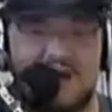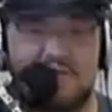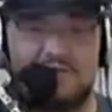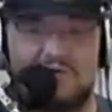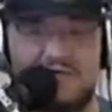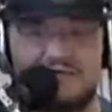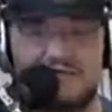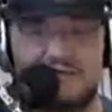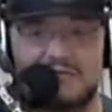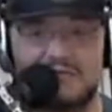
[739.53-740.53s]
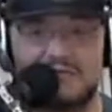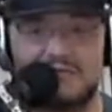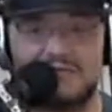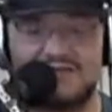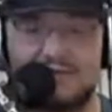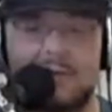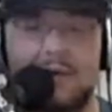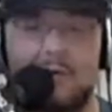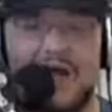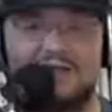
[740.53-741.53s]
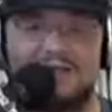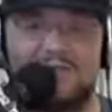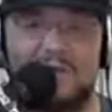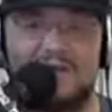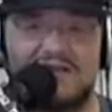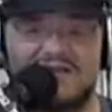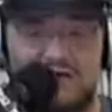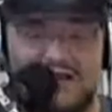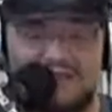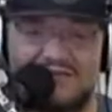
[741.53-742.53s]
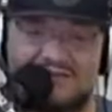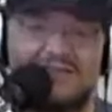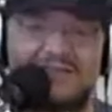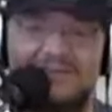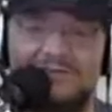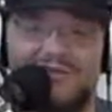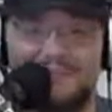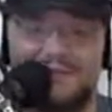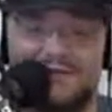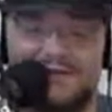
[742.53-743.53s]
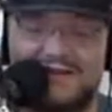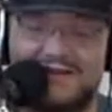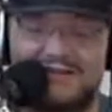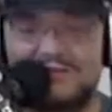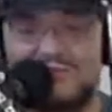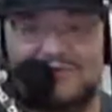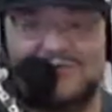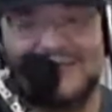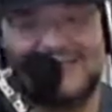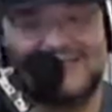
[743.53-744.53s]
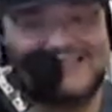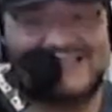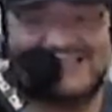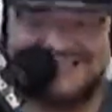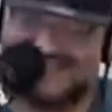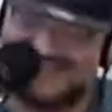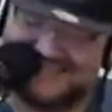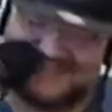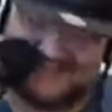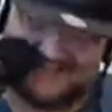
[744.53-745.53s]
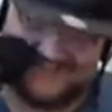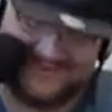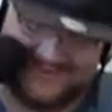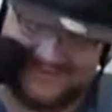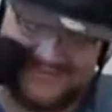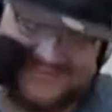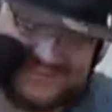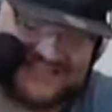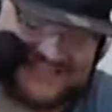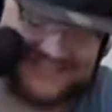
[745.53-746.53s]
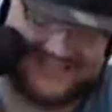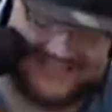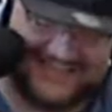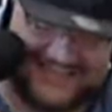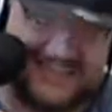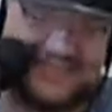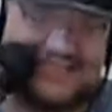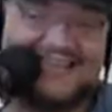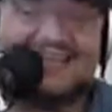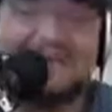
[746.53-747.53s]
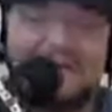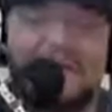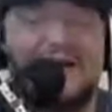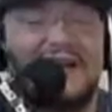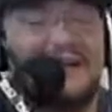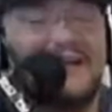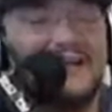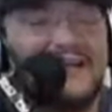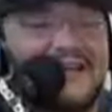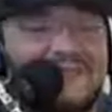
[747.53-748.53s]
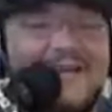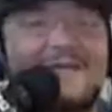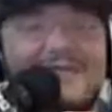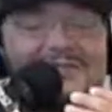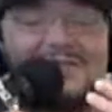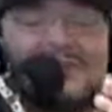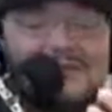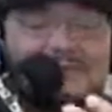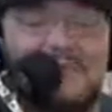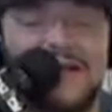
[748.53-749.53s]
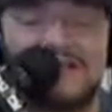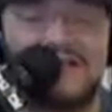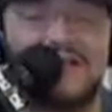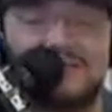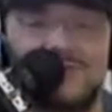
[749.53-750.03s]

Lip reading: I'm crazy? Because I want my wife to find me attractive. This gets a little deep. I'm not going to get into it, but because of issue. But anyway, so there's bench seatings,